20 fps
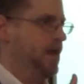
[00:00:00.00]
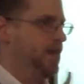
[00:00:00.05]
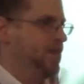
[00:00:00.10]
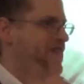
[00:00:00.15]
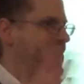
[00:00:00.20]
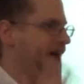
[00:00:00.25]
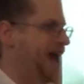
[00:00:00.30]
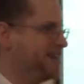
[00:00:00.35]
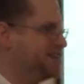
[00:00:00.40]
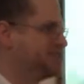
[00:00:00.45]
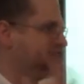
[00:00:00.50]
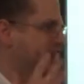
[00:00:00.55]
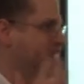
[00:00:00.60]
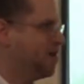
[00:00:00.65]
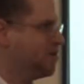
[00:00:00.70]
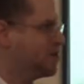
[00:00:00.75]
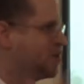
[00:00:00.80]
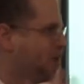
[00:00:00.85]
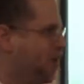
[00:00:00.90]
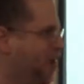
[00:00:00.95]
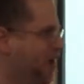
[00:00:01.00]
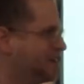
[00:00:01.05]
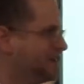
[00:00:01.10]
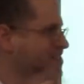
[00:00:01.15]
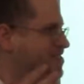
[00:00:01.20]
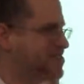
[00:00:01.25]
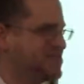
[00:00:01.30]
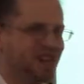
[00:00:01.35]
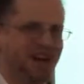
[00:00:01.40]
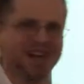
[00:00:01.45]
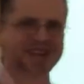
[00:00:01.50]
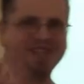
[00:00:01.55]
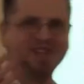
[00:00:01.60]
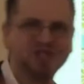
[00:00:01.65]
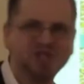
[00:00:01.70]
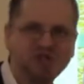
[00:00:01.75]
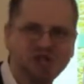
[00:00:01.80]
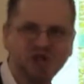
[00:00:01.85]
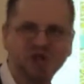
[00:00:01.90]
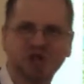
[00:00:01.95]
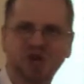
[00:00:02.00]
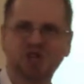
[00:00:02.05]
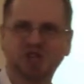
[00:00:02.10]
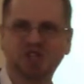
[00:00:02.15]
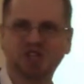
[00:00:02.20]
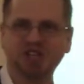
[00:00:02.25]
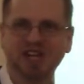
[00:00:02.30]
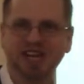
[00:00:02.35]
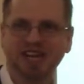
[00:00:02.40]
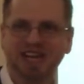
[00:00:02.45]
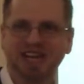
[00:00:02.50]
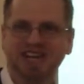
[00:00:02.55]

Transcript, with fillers: That's how God designed the church.